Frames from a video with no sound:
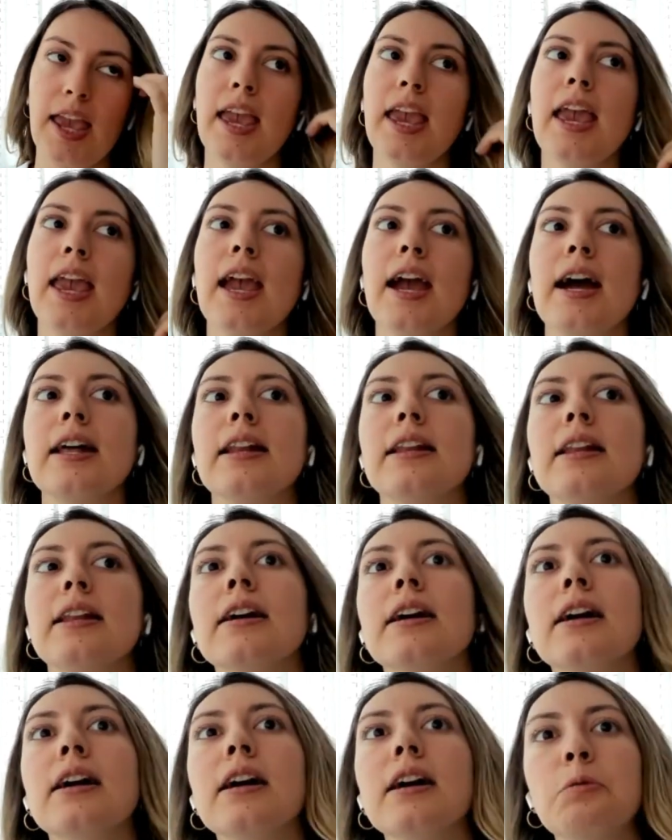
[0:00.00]
And
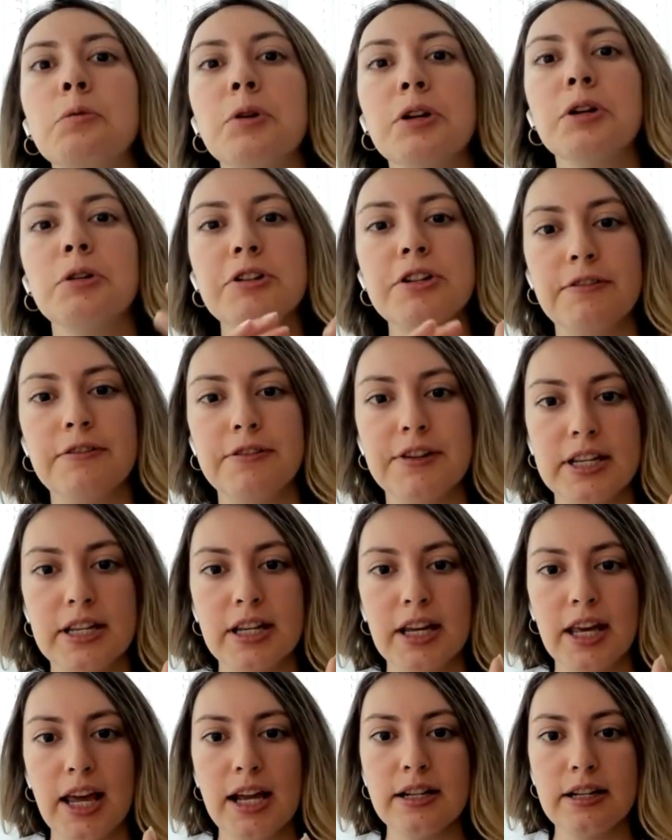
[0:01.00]
what was
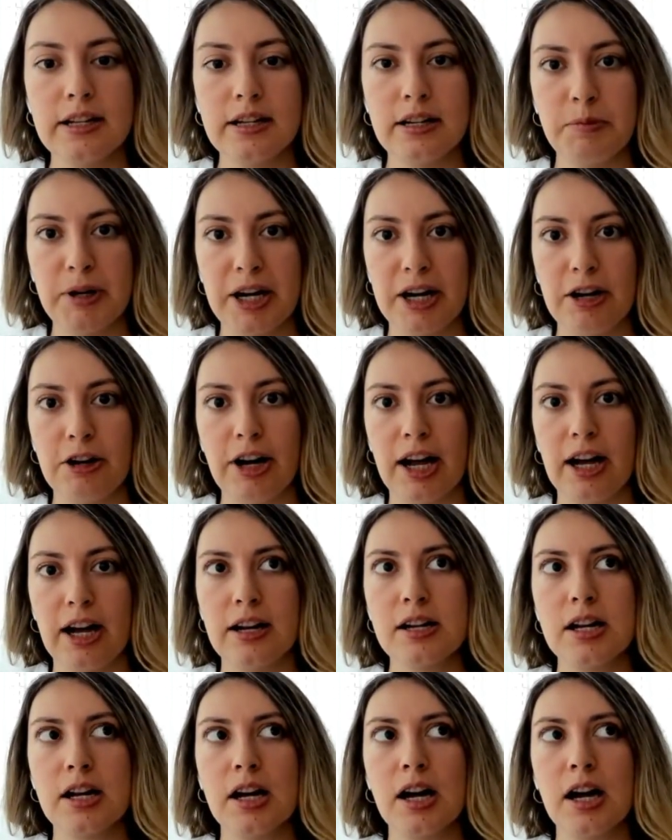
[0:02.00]
sophisticated about
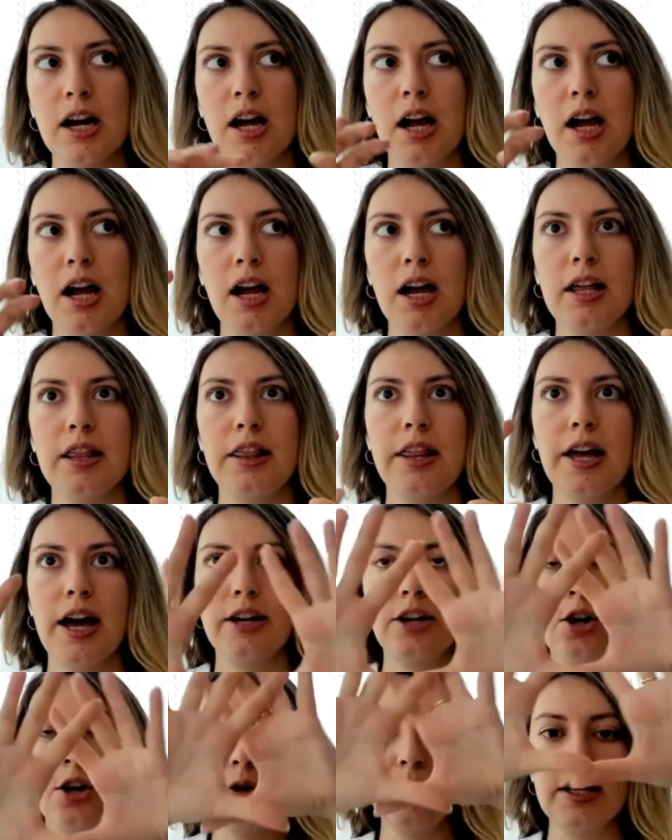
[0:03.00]
it,
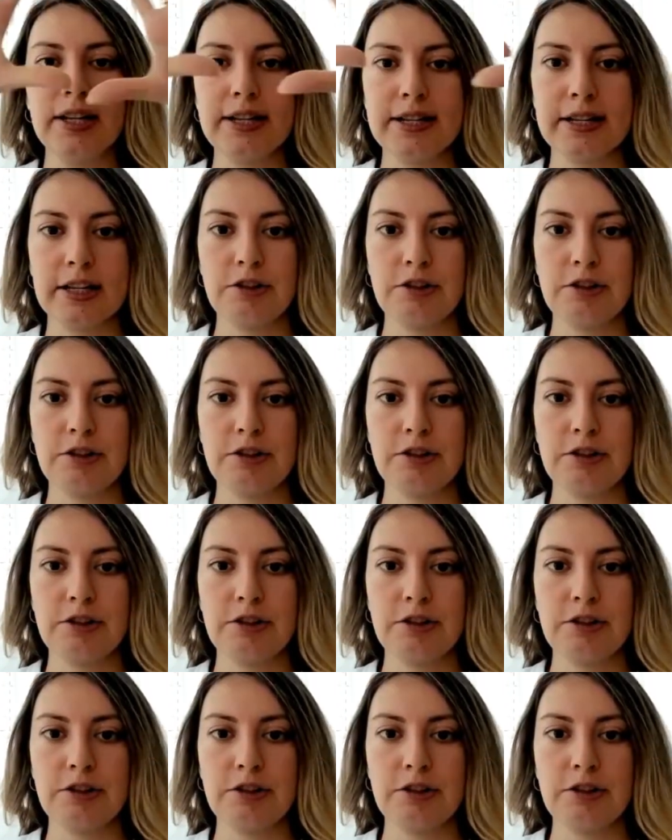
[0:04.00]
that on the